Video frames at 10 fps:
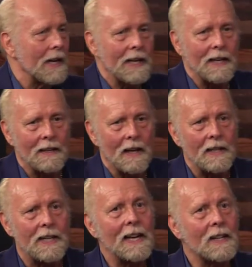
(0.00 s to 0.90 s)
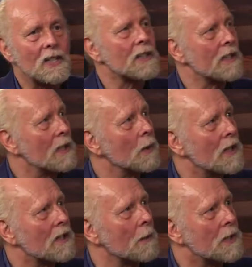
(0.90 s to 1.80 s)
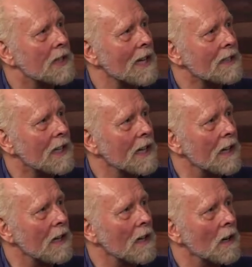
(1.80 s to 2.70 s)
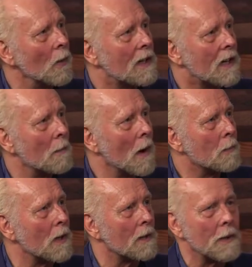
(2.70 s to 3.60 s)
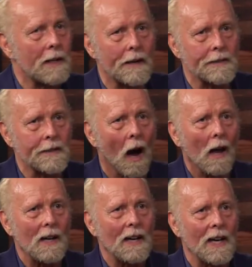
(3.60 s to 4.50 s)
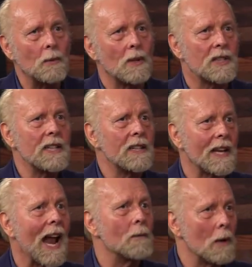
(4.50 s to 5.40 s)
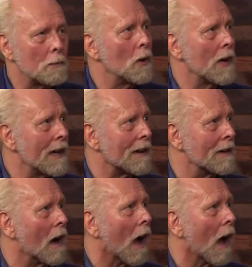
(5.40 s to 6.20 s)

He did it just to see what this obsessed kid would come up with, because he would see that I would put in